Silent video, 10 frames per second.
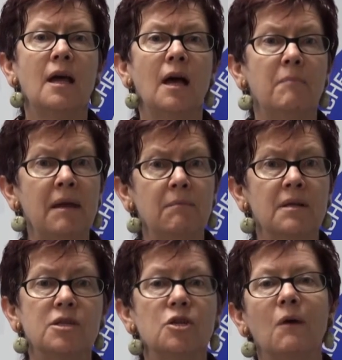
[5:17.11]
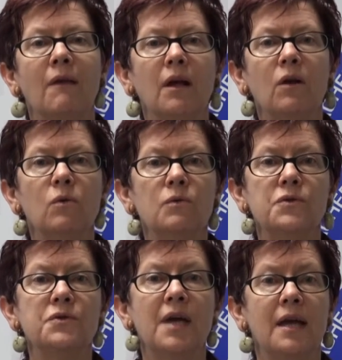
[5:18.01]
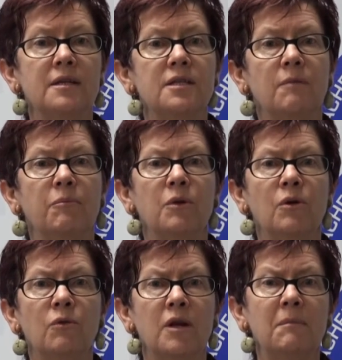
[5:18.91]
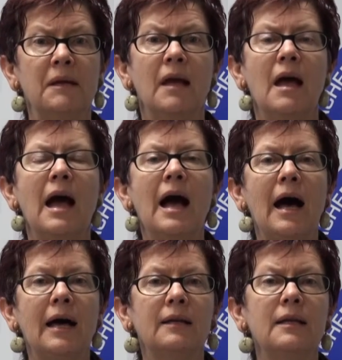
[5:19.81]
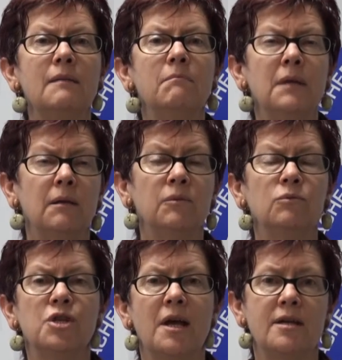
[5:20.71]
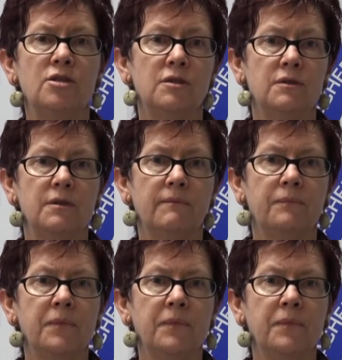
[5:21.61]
amendments to other clauses and a separate agreement, hardly minimal changes.